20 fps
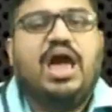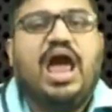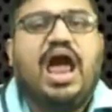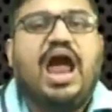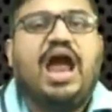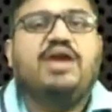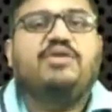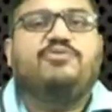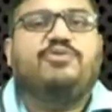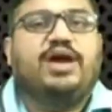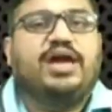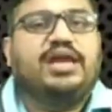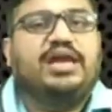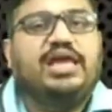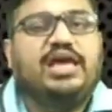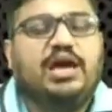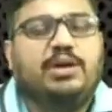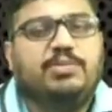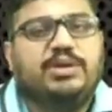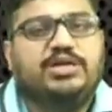And
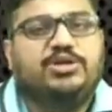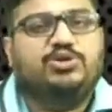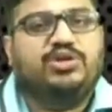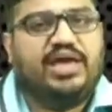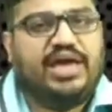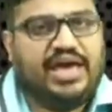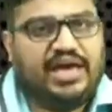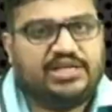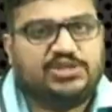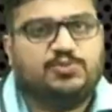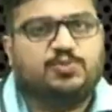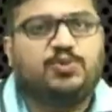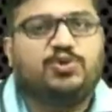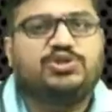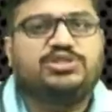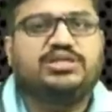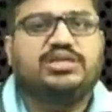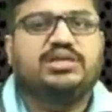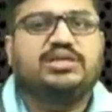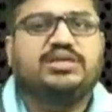finally, coming to the
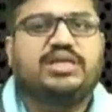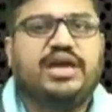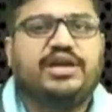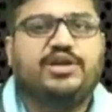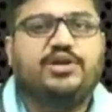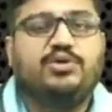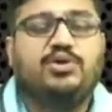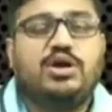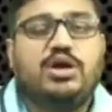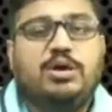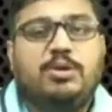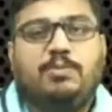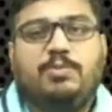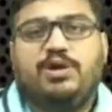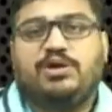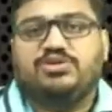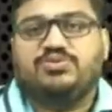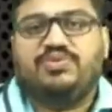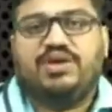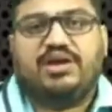exposure, that is
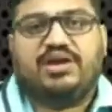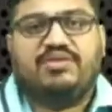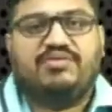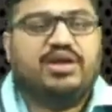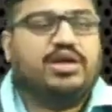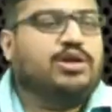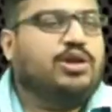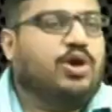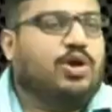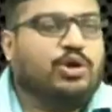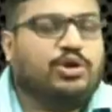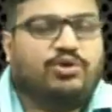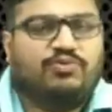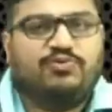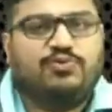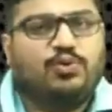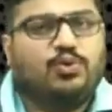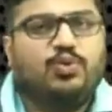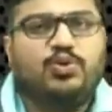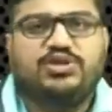because we are giving a lot of
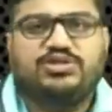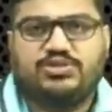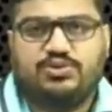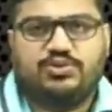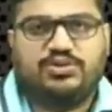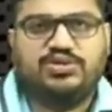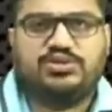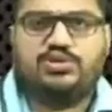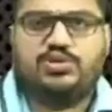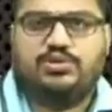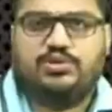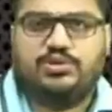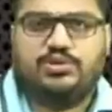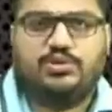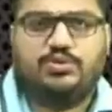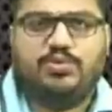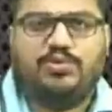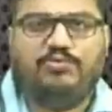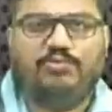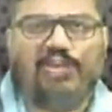fluids to this
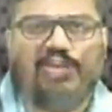group of